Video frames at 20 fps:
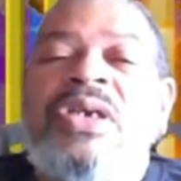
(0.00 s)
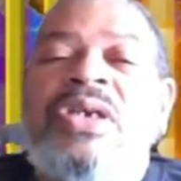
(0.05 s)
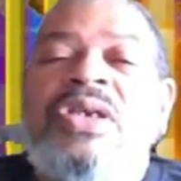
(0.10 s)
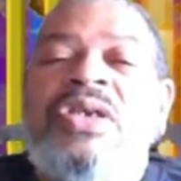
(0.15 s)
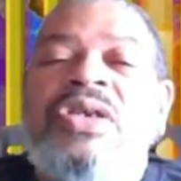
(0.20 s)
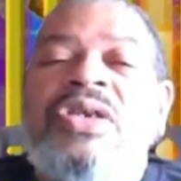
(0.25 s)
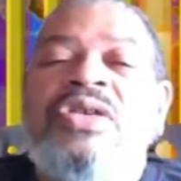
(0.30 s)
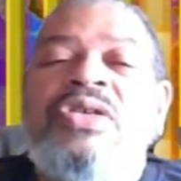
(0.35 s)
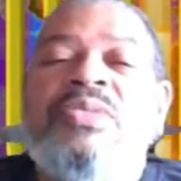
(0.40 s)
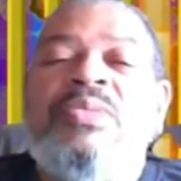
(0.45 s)

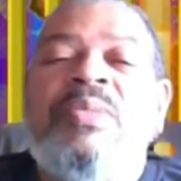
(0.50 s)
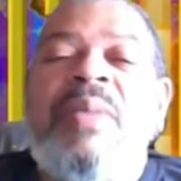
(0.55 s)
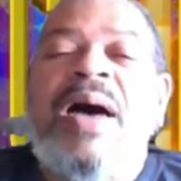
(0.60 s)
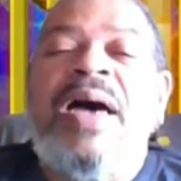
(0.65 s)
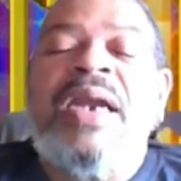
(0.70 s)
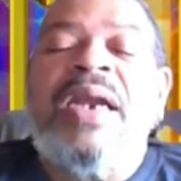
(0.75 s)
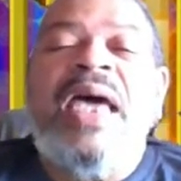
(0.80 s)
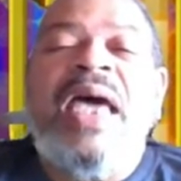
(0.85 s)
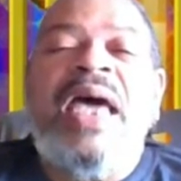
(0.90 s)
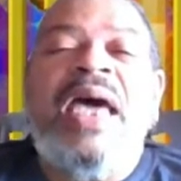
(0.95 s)
You
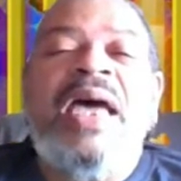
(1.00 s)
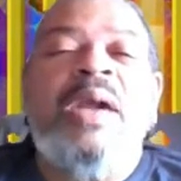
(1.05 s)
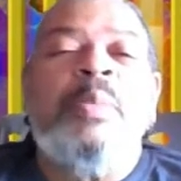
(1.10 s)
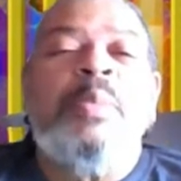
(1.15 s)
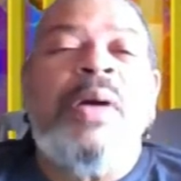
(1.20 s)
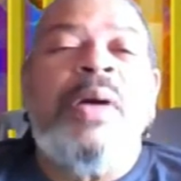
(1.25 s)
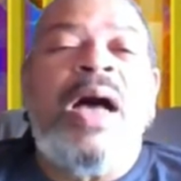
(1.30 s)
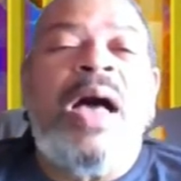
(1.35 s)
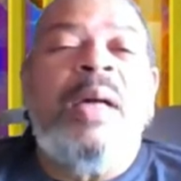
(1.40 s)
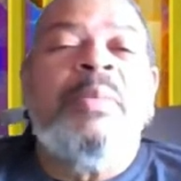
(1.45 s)
might have had a
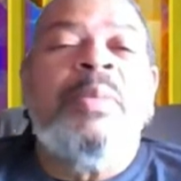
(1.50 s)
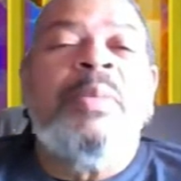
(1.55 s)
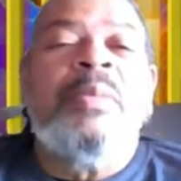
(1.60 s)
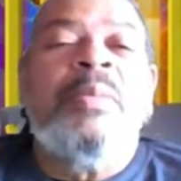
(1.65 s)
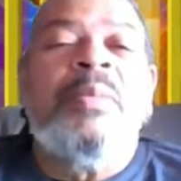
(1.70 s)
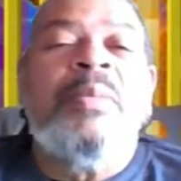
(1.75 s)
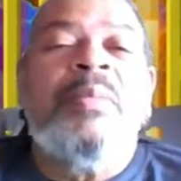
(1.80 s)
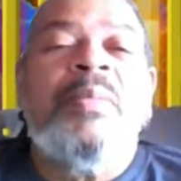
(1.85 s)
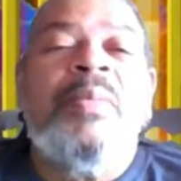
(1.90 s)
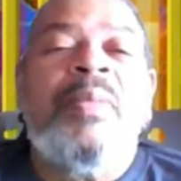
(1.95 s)

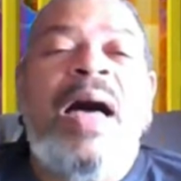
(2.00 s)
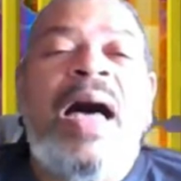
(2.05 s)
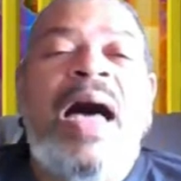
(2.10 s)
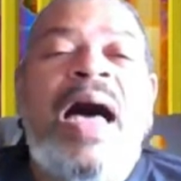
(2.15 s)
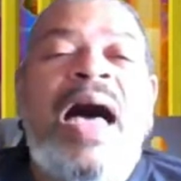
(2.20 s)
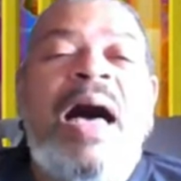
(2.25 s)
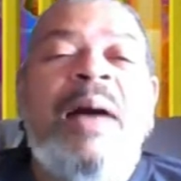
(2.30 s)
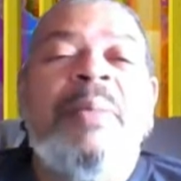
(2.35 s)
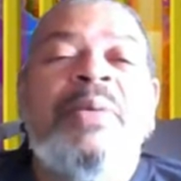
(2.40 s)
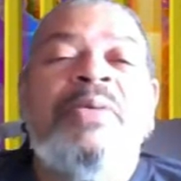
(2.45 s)
problem
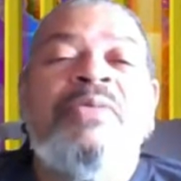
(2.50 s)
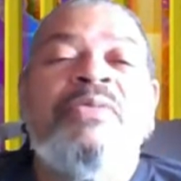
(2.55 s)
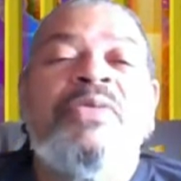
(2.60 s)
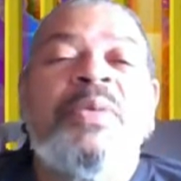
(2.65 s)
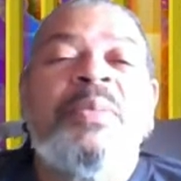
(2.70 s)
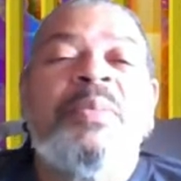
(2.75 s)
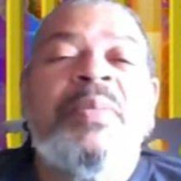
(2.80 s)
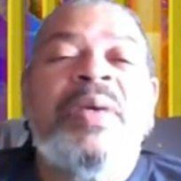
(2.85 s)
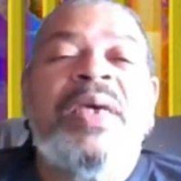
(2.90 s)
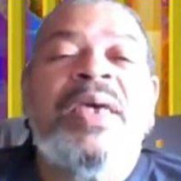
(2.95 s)
hopping
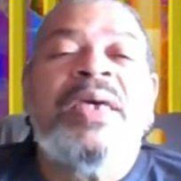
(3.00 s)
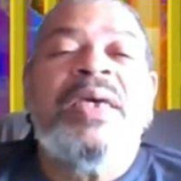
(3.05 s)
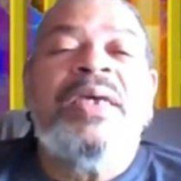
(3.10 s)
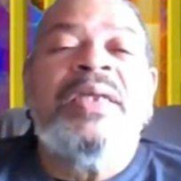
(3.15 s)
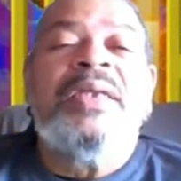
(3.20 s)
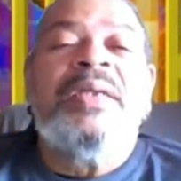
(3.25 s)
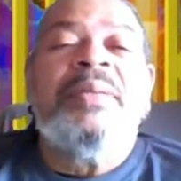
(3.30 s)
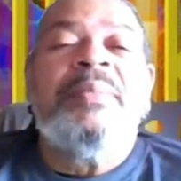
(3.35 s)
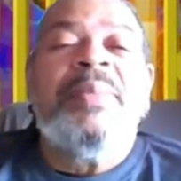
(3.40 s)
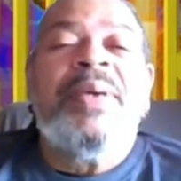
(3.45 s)
from
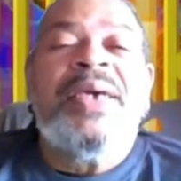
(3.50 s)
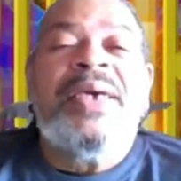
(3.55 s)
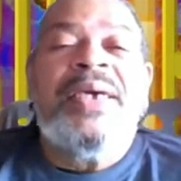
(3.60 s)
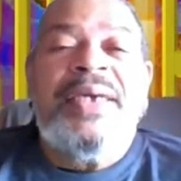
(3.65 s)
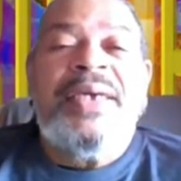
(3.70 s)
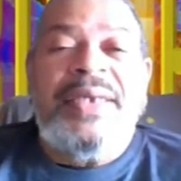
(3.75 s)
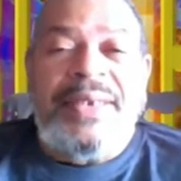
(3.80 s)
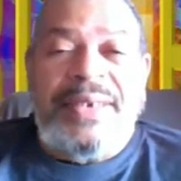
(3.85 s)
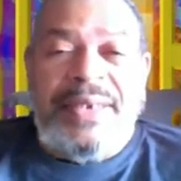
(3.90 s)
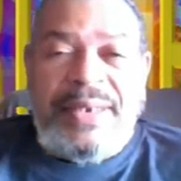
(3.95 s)
bed to
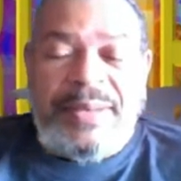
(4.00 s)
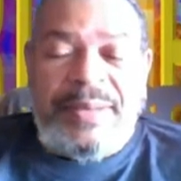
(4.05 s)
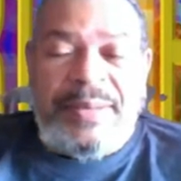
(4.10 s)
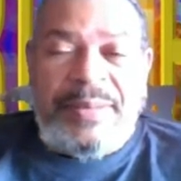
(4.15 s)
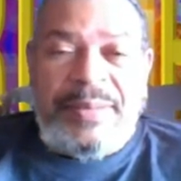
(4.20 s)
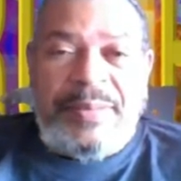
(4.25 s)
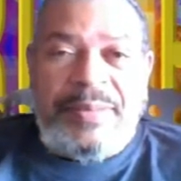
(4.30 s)
bed